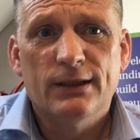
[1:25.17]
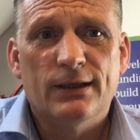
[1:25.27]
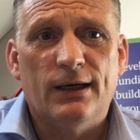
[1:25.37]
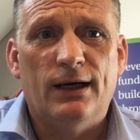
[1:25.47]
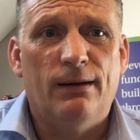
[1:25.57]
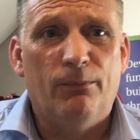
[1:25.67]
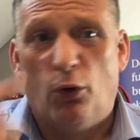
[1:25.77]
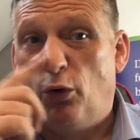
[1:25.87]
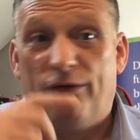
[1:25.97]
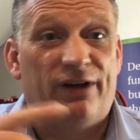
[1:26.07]

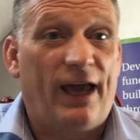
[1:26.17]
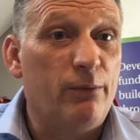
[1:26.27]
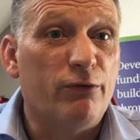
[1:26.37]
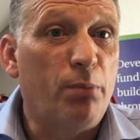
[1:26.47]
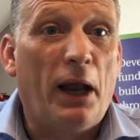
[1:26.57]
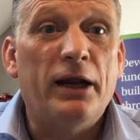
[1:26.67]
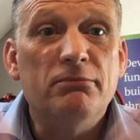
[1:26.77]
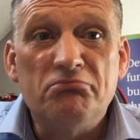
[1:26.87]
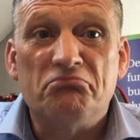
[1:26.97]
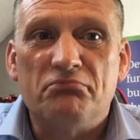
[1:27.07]
or if it came with
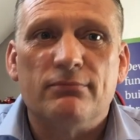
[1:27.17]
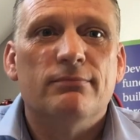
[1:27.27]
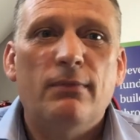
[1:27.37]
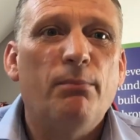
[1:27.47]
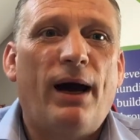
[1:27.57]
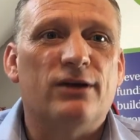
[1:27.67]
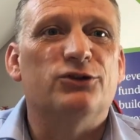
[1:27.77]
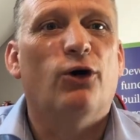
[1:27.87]
planning, matters